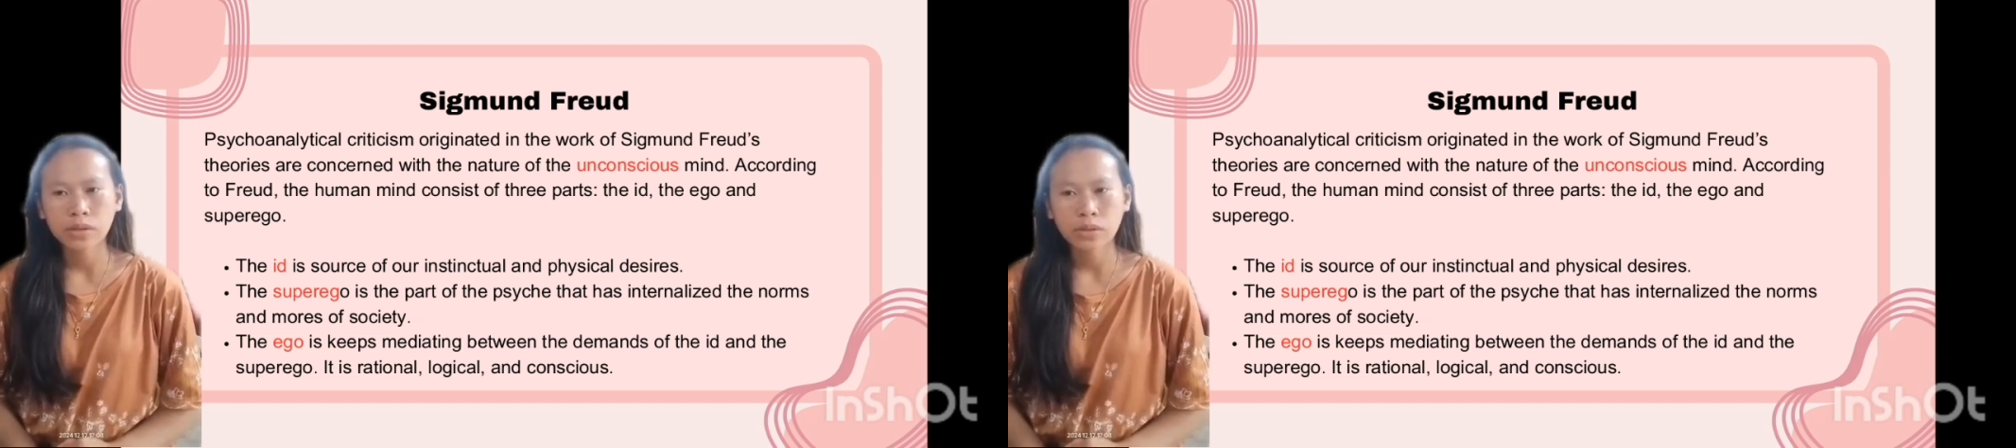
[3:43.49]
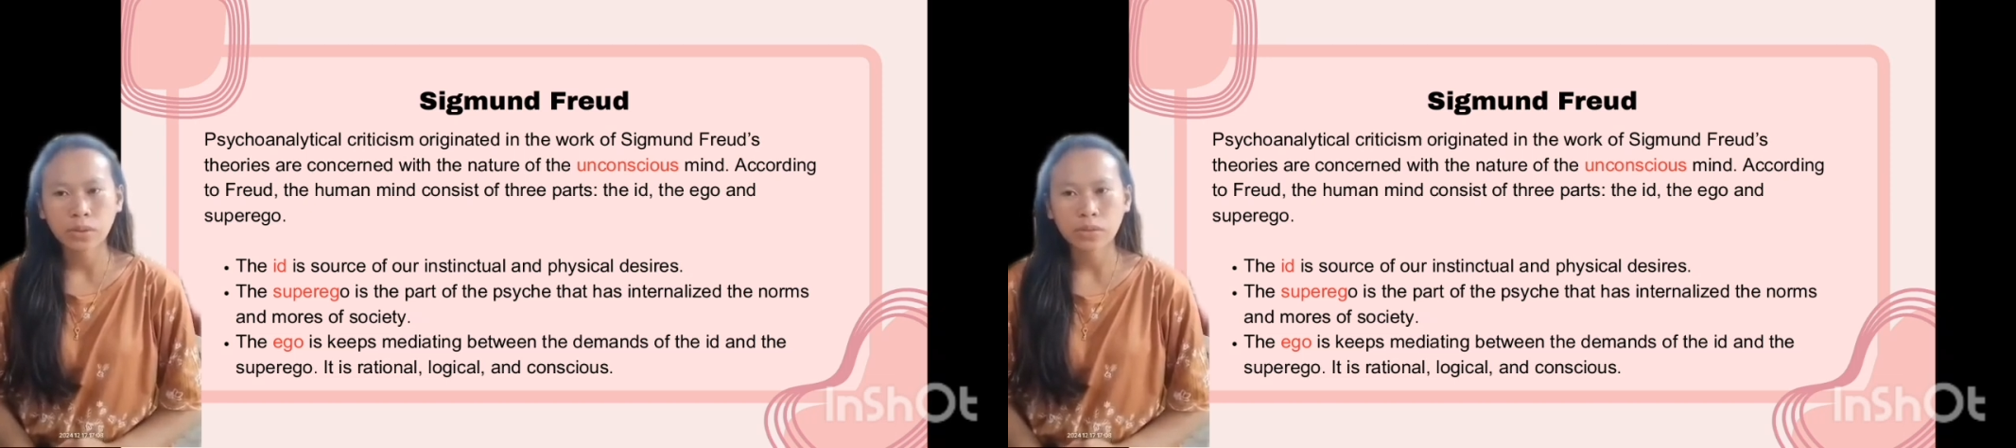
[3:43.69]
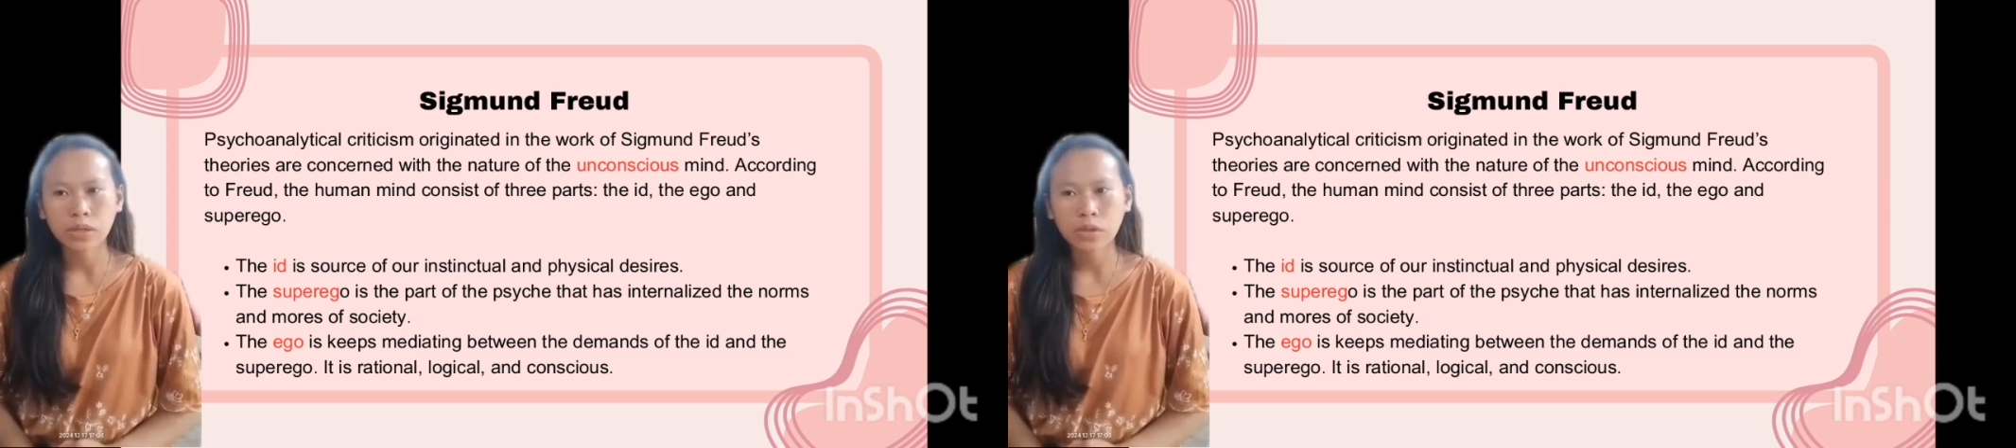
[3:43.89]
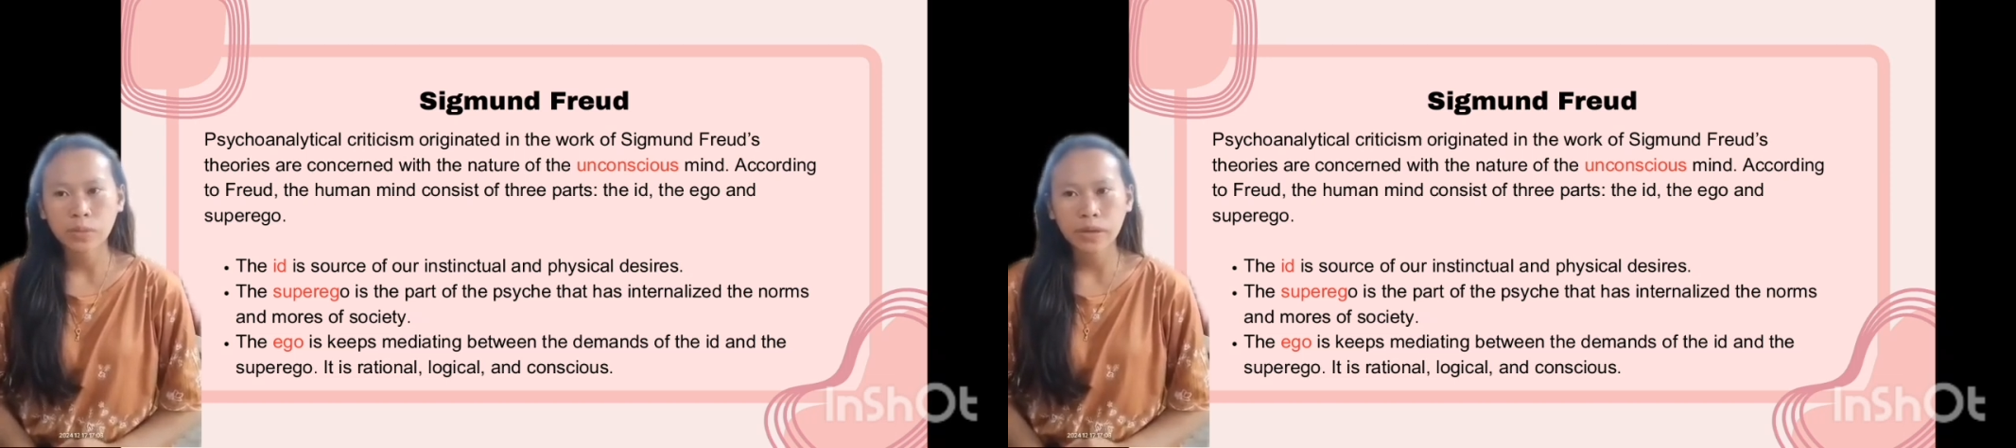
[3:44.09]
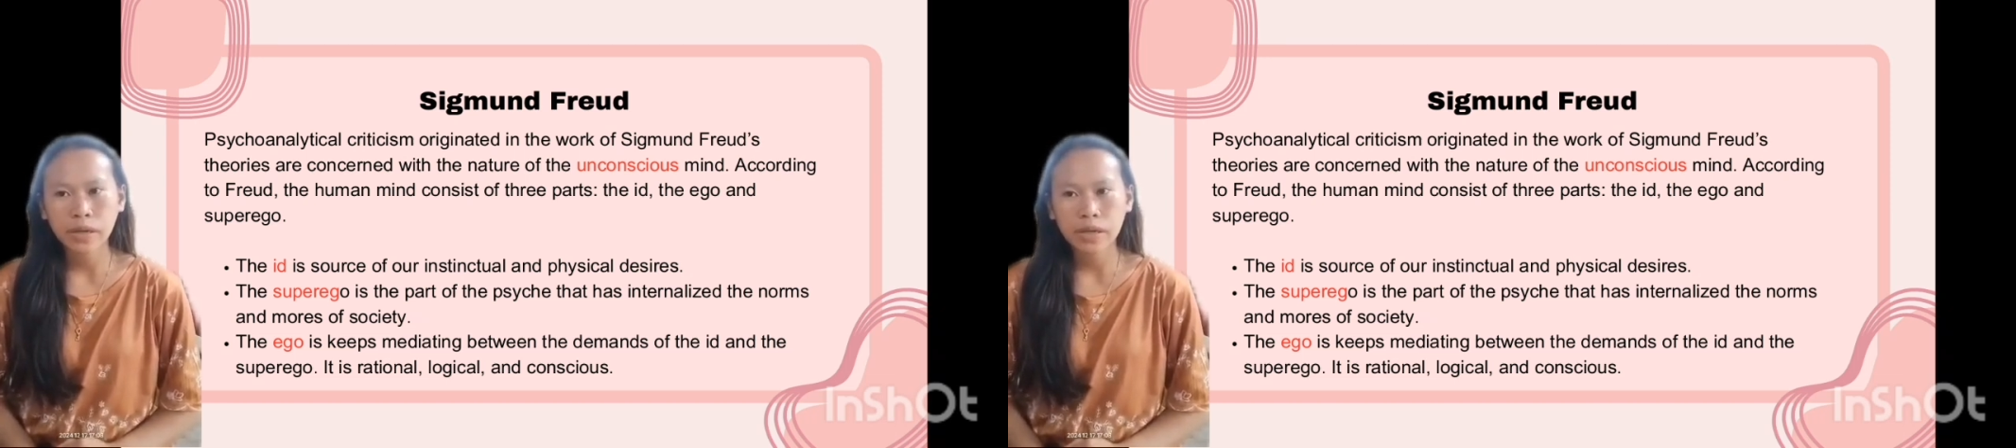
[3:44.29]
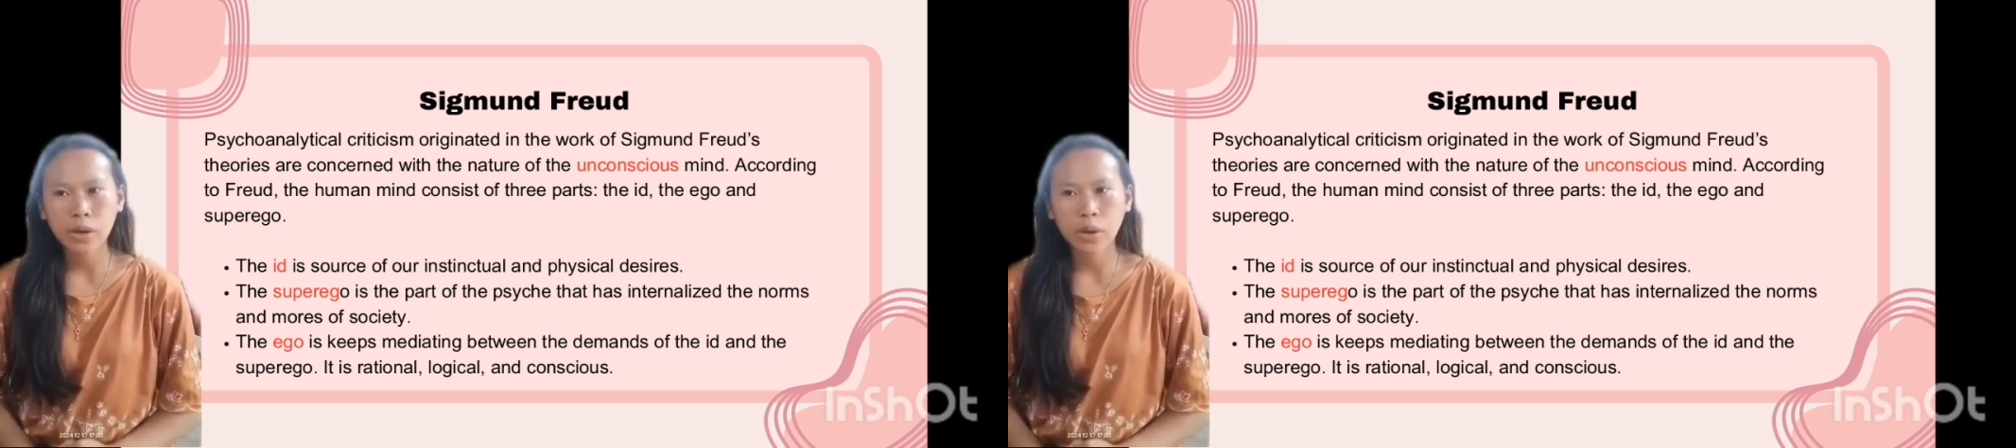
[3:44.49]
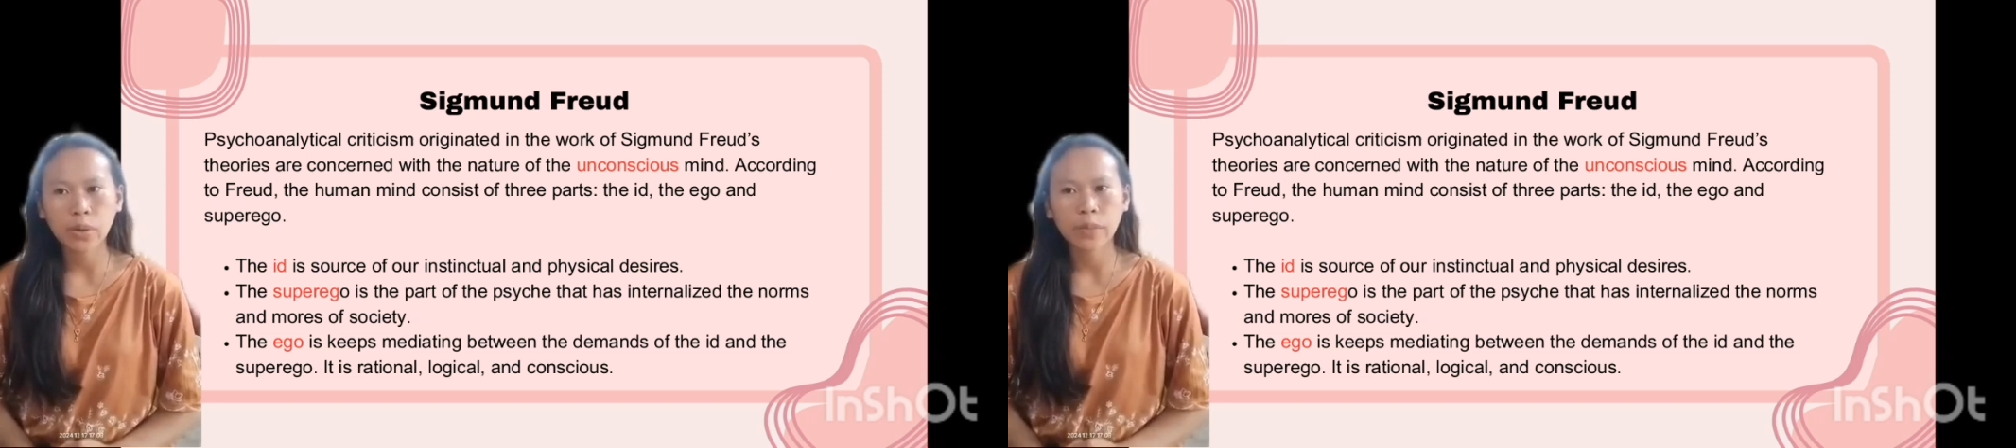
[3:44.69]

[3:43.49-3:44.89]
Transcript: So the superego